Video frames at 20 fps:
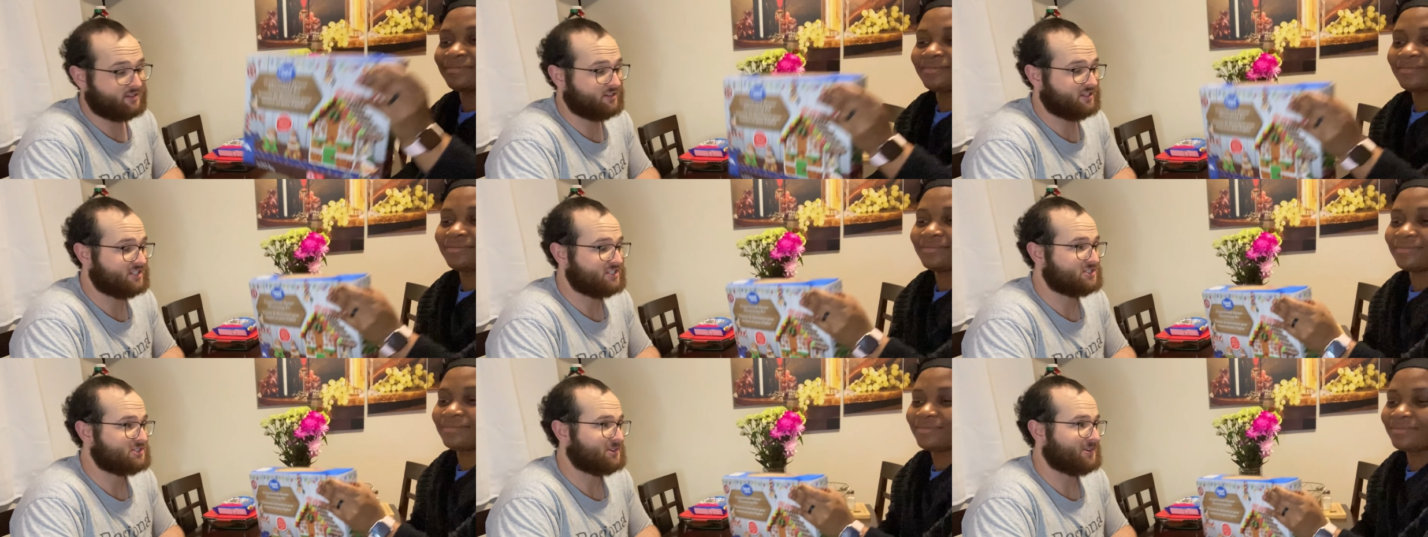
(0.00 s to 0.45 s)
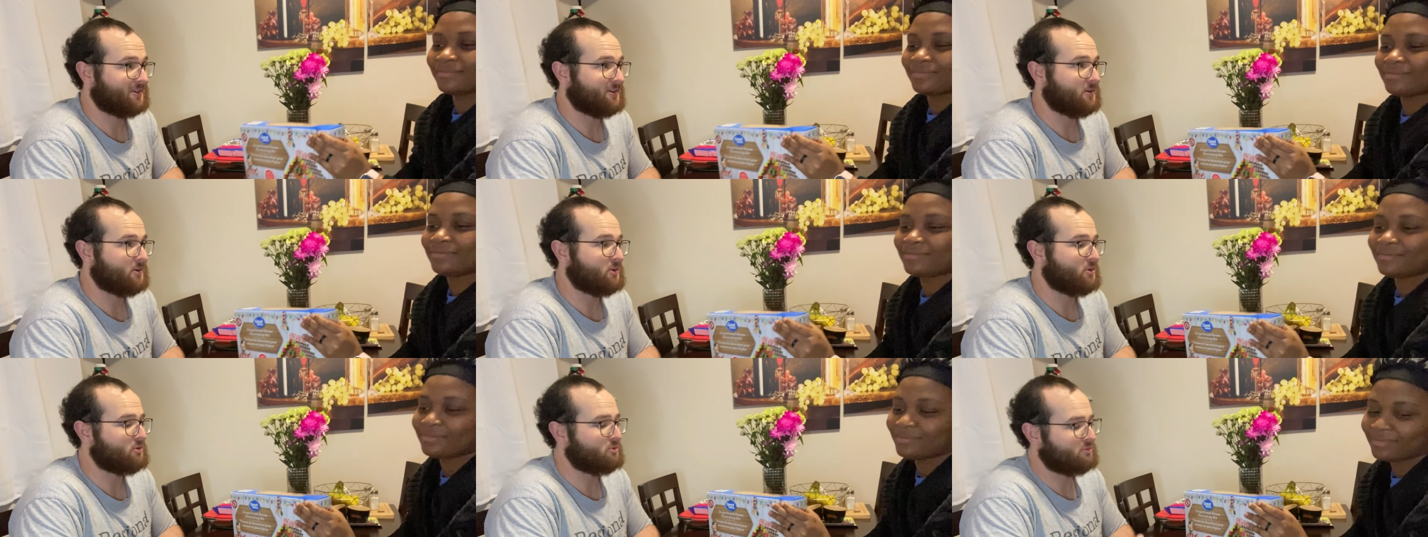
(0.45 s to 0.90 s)
Speaker 1: So
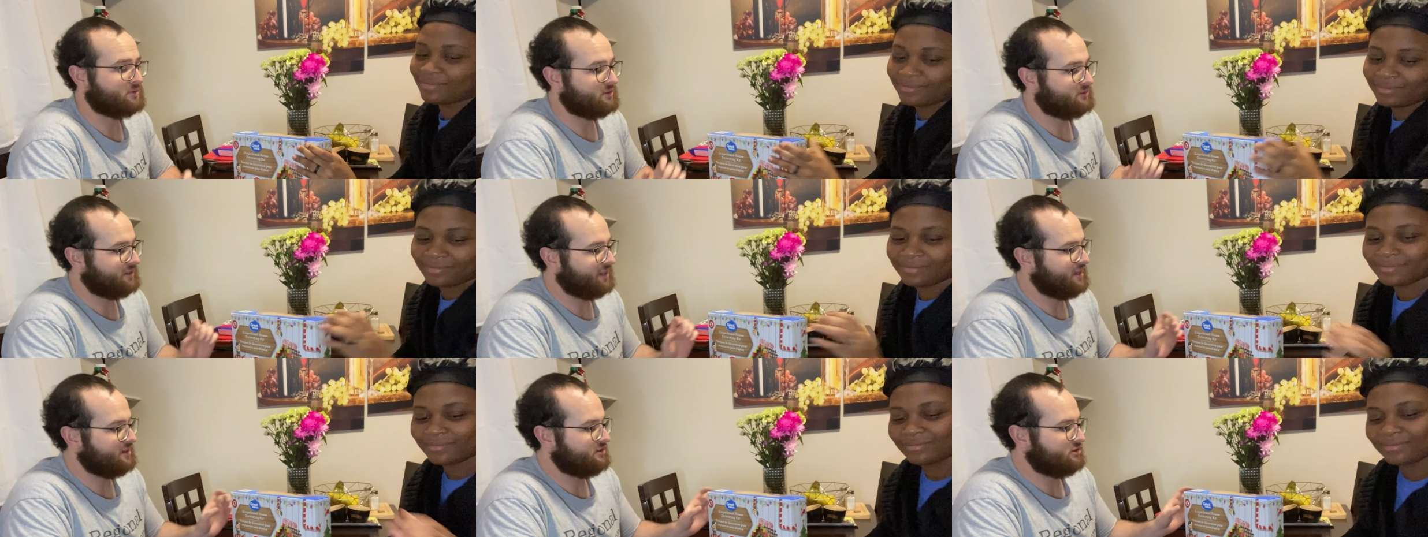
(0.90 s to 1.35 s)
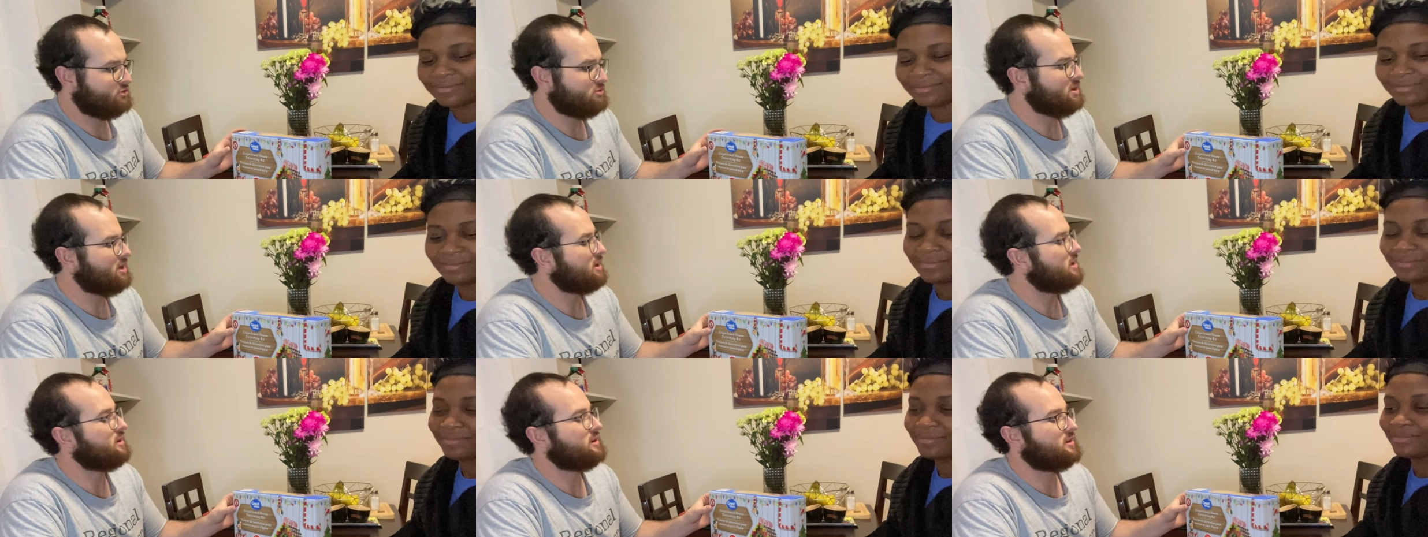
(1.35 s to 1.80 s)
we'll get to
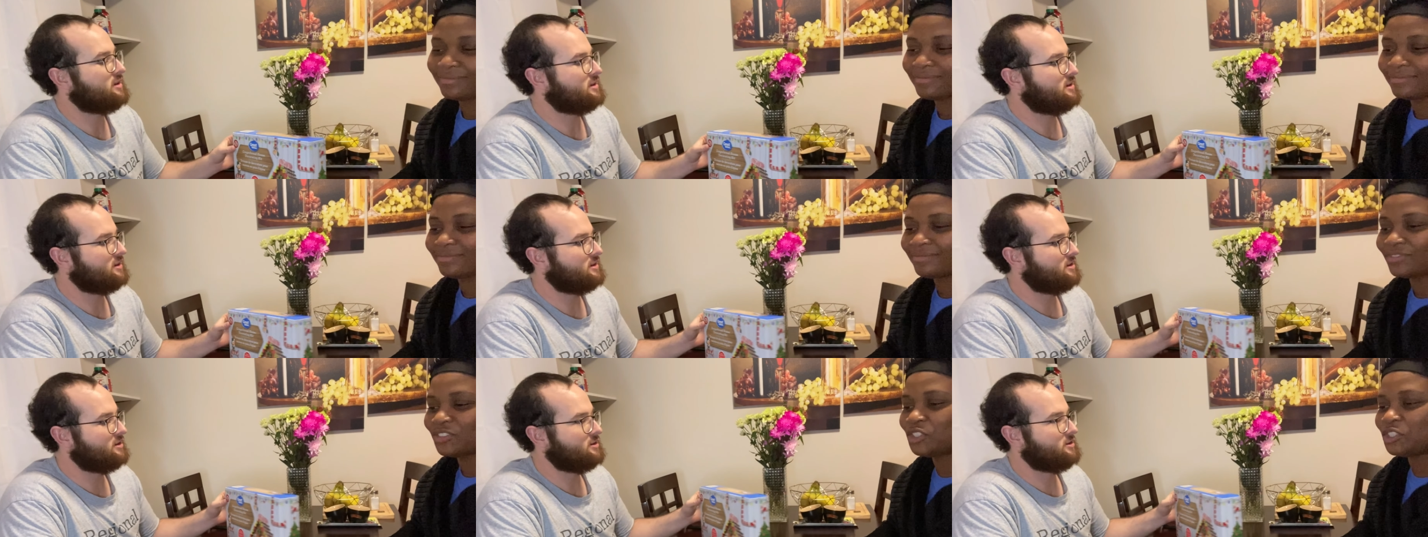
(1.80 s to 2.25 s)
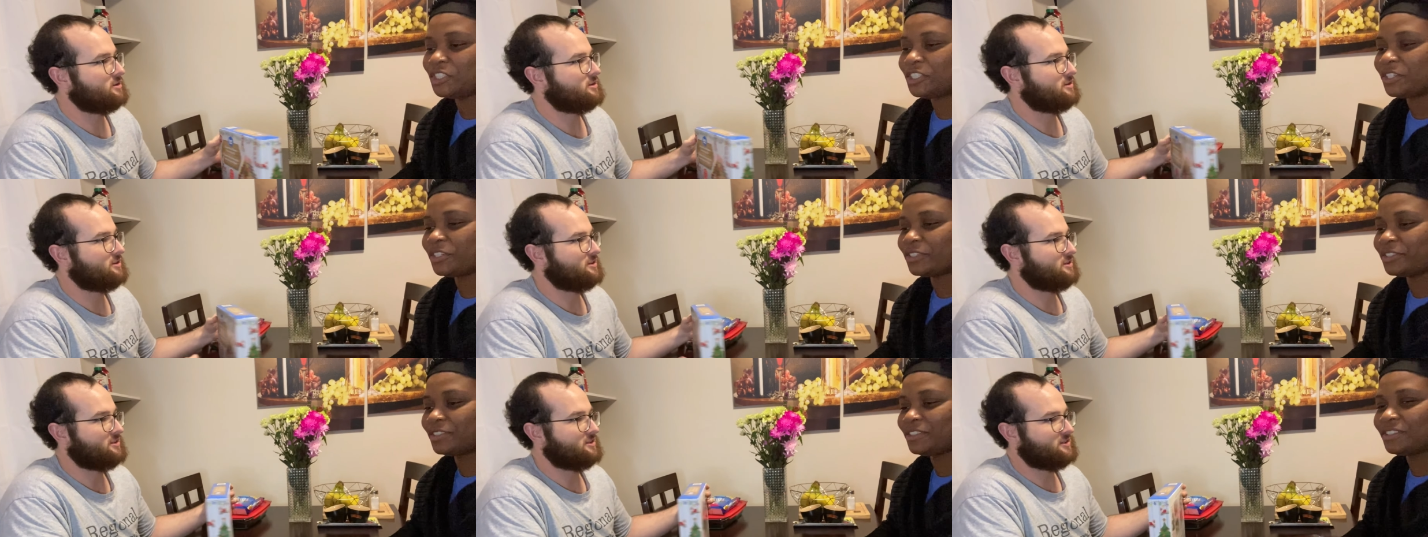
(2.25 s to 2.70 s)
it.
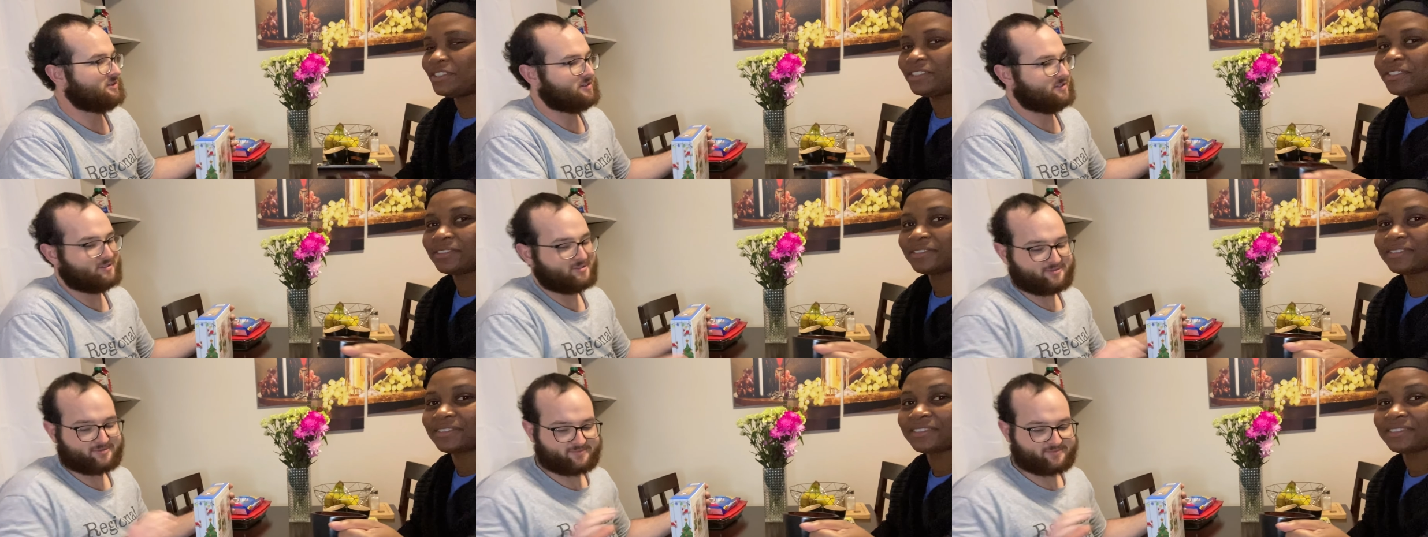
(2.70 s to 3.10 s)
Cheers.